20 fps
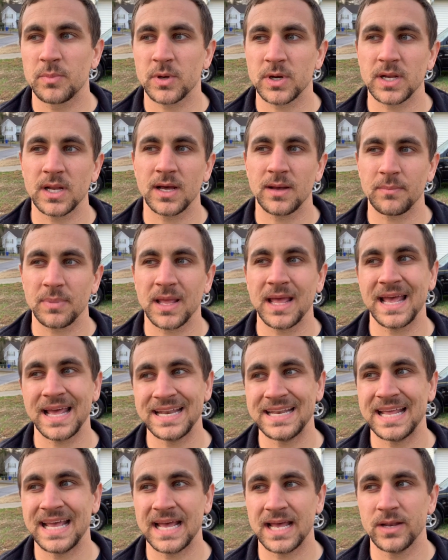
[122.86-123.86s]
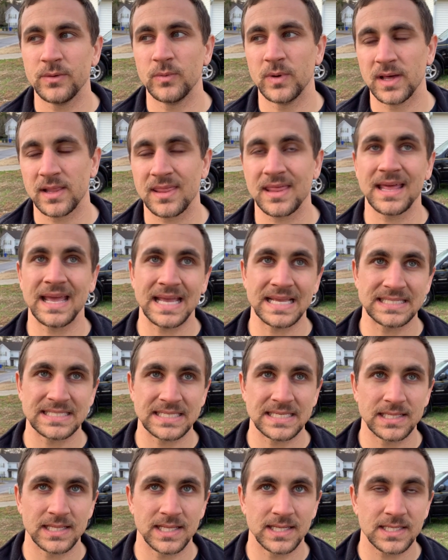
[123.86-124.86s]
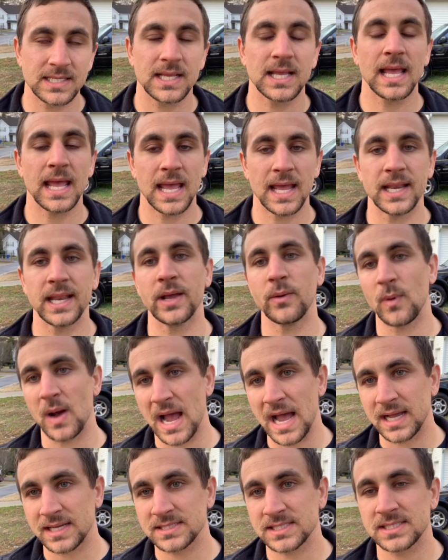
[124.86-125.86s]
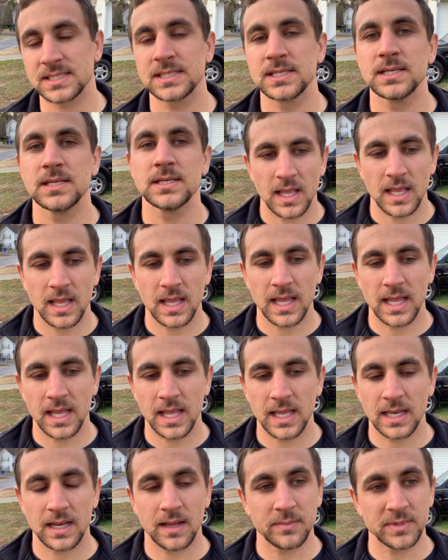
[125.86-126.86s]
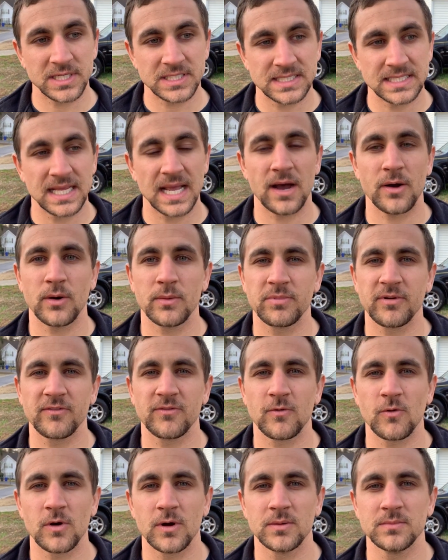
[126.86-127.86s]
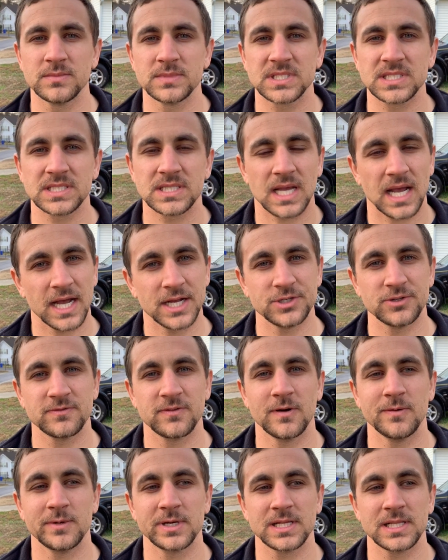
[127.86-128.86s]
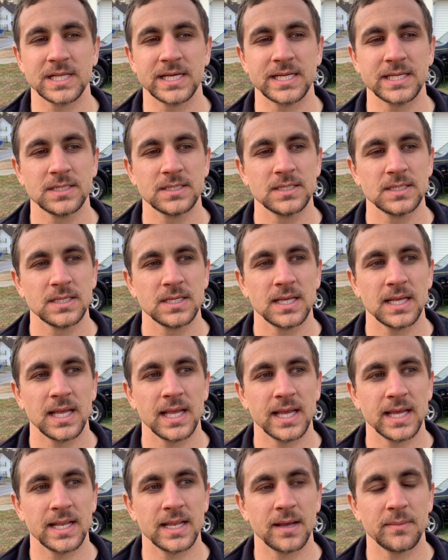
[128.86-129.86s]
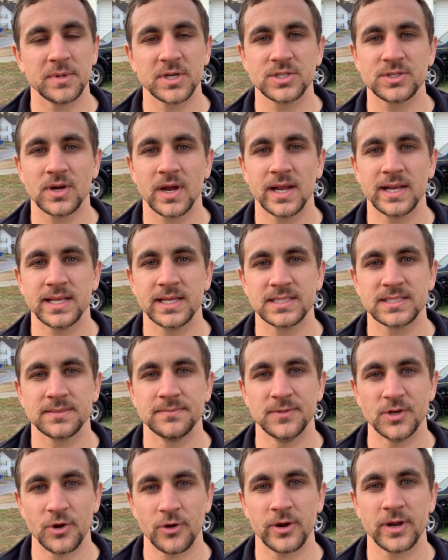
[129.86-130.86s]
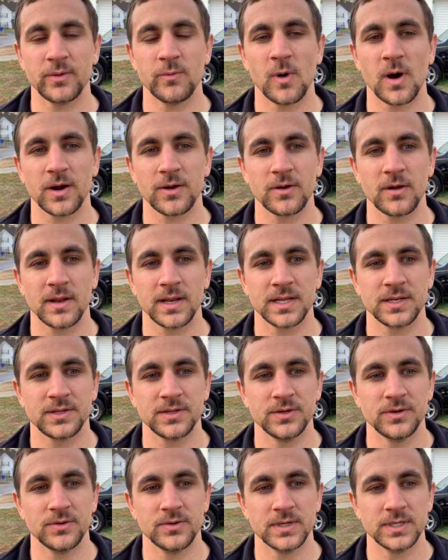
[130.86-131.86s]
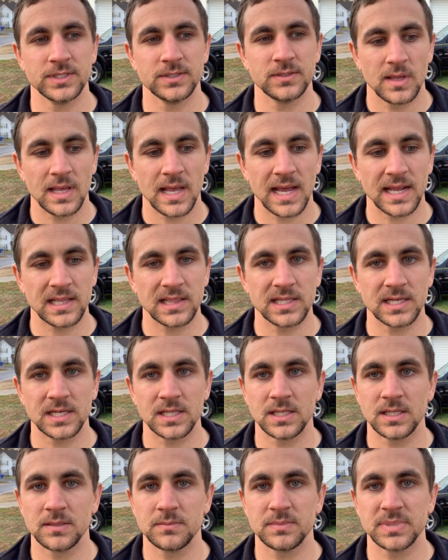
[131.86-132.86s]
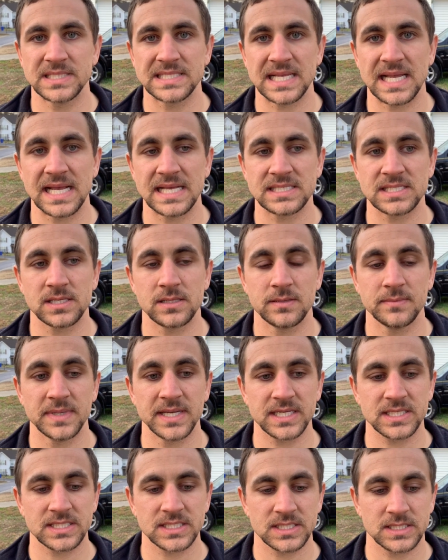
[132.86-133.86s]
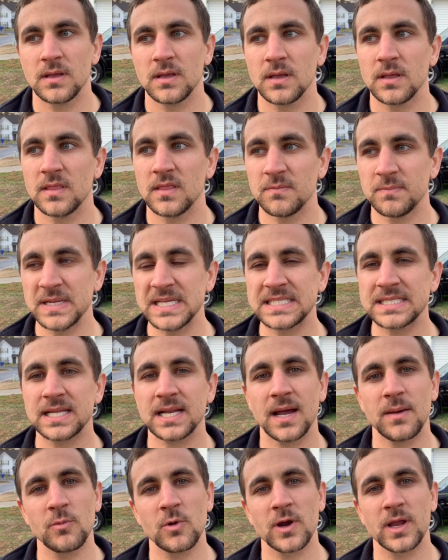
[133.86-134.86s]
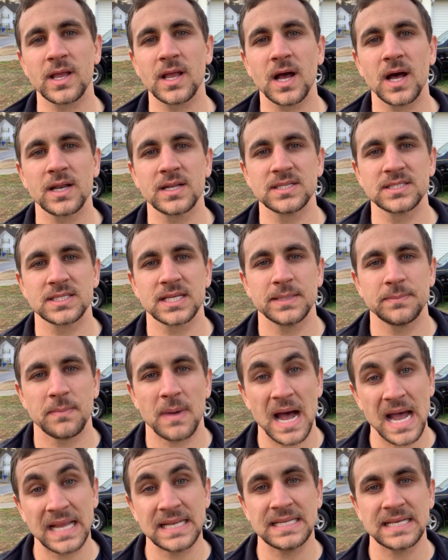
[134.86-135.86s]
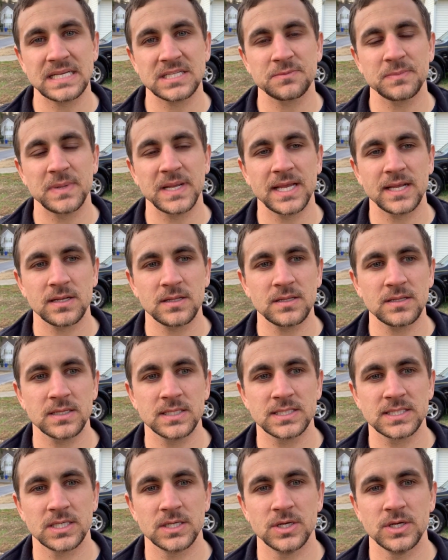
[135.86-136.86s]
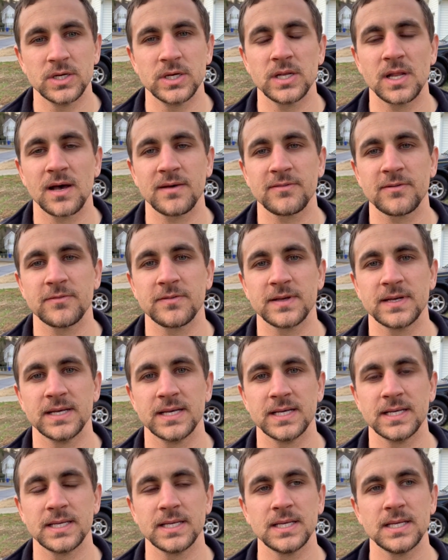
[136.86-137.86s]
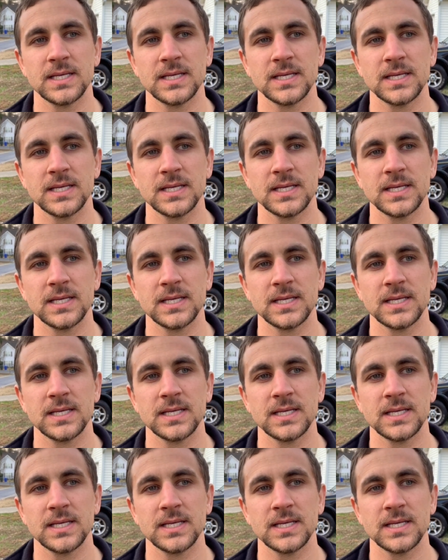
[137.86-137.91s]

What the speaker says: to put it up head to head with a sealant and a wax. And I'm going to see how it performs hydrophobically. And I'm going to try and get some dirty water on it too and add a little pizzazz to the mix. The piece that I'm working on is my test panel. It's a hood off of a